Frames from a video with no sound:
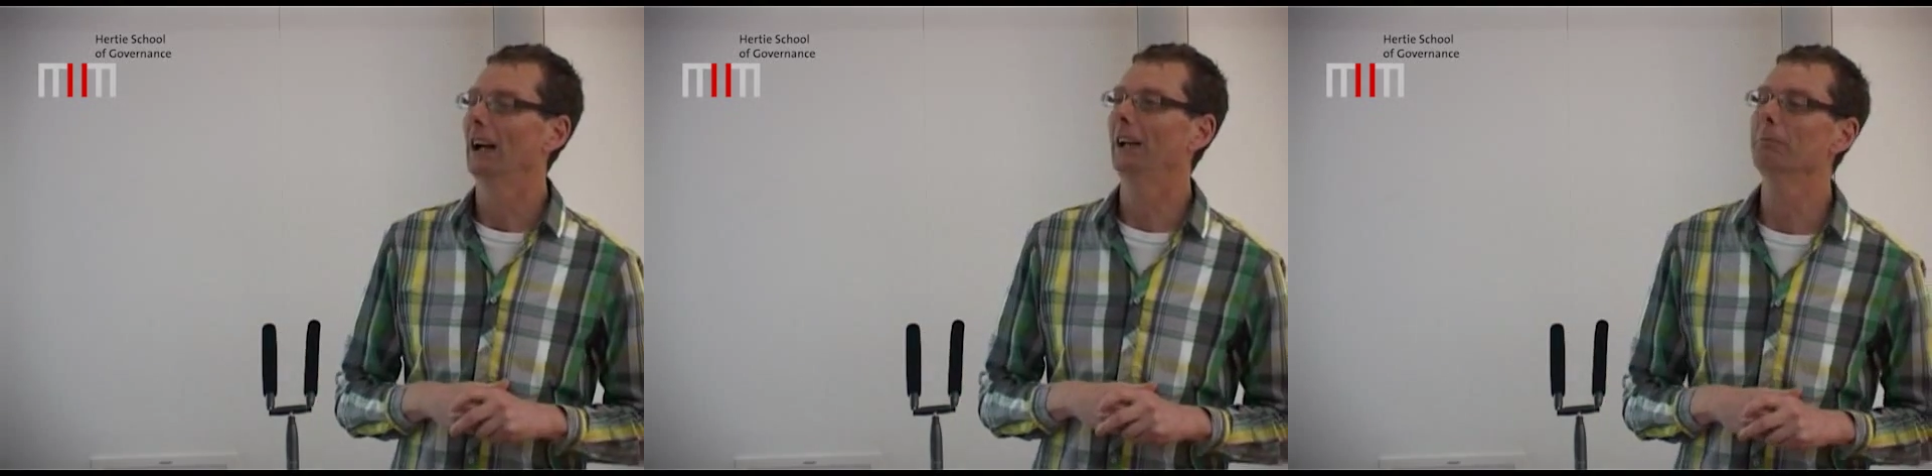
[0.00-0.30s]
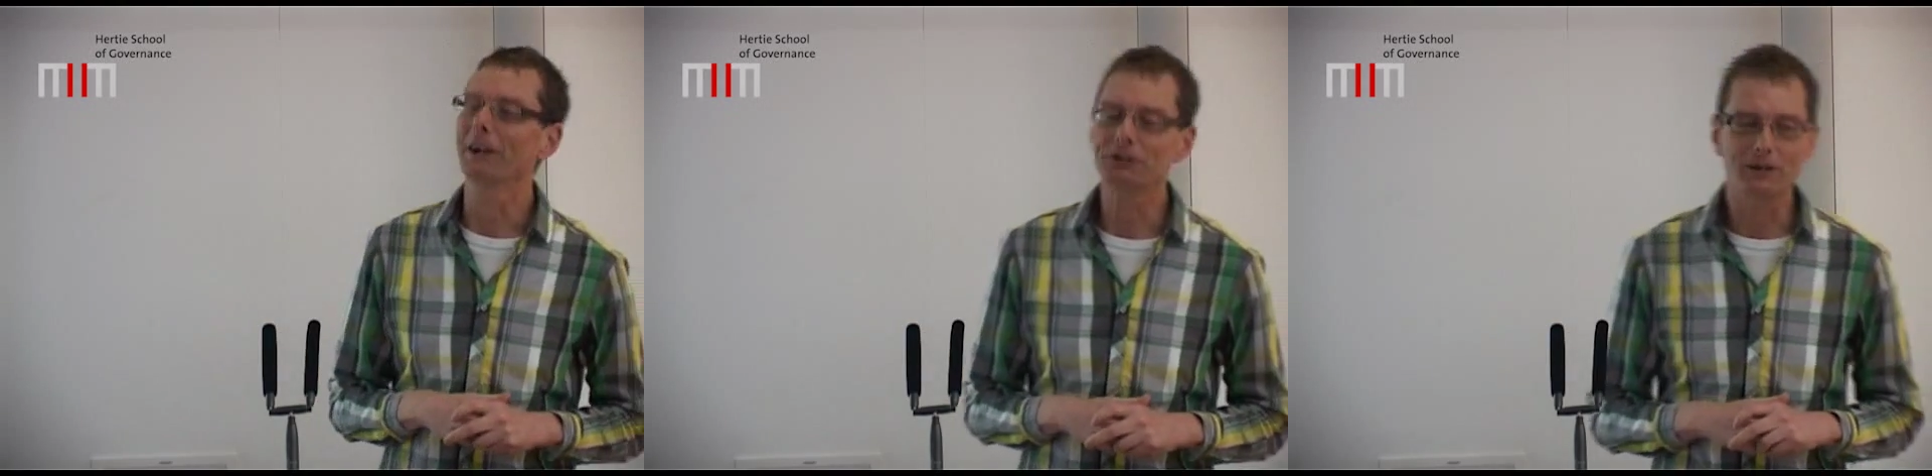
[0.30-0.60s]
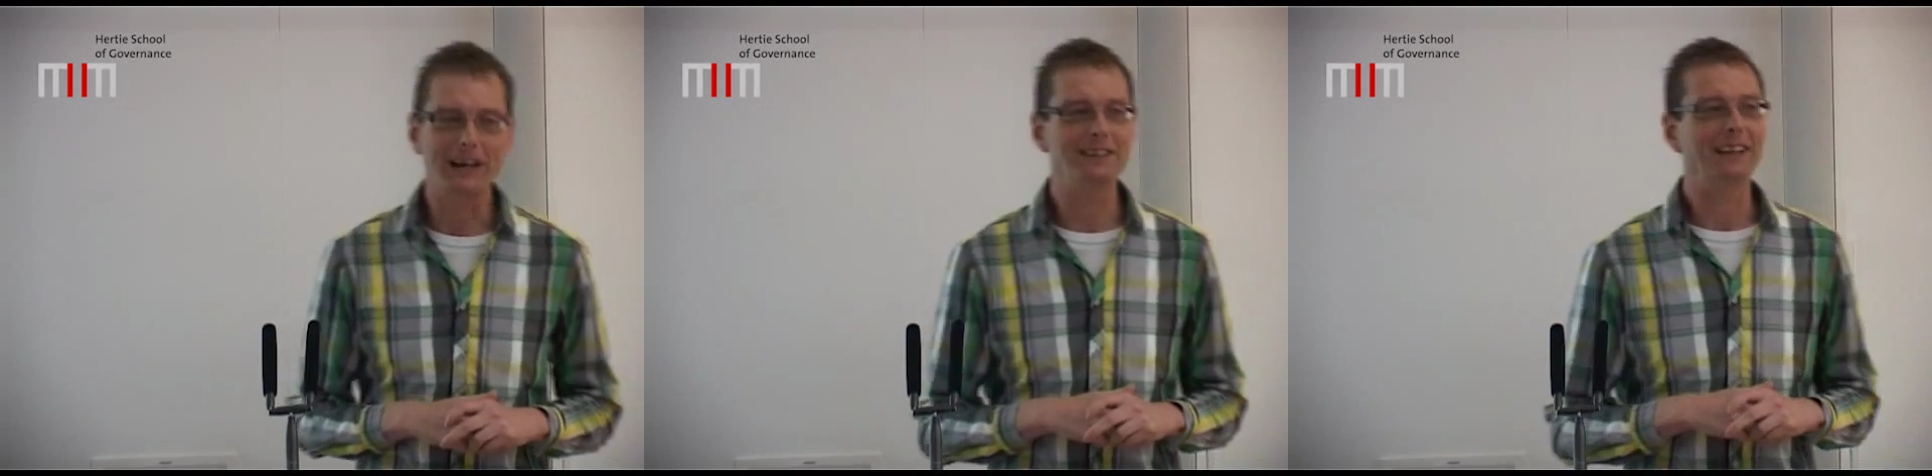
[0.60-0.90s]
in my
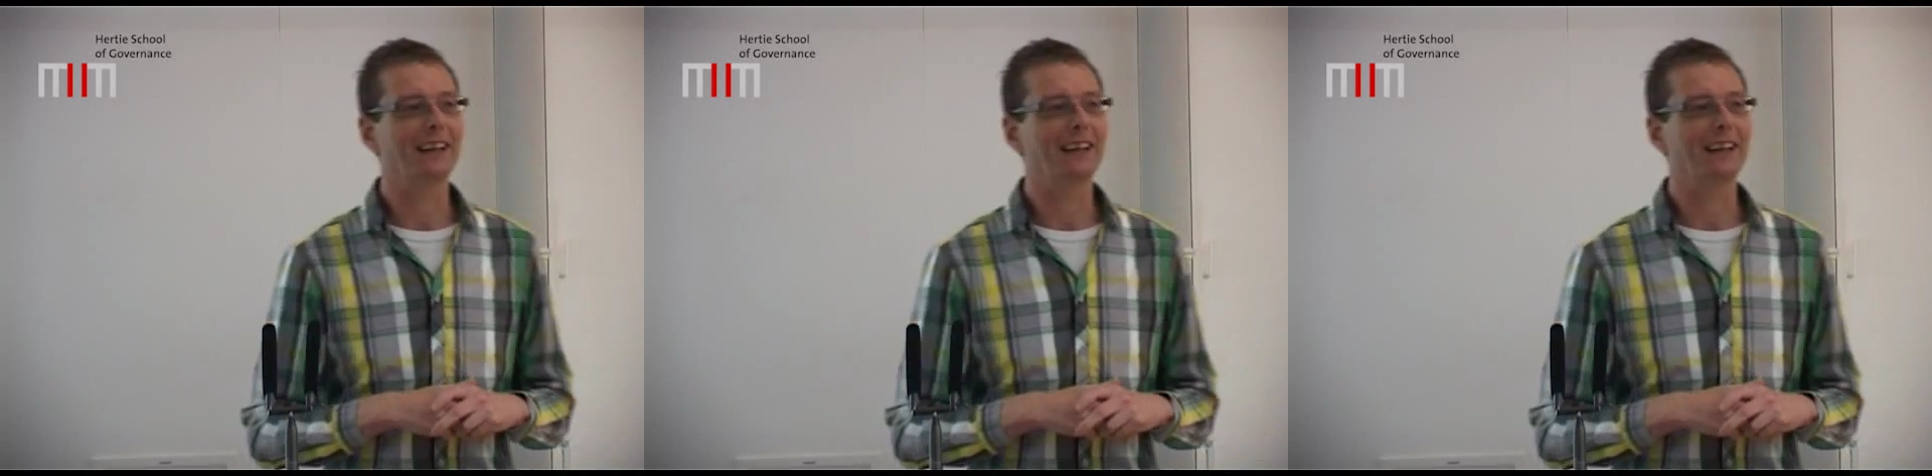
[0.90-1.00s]
trading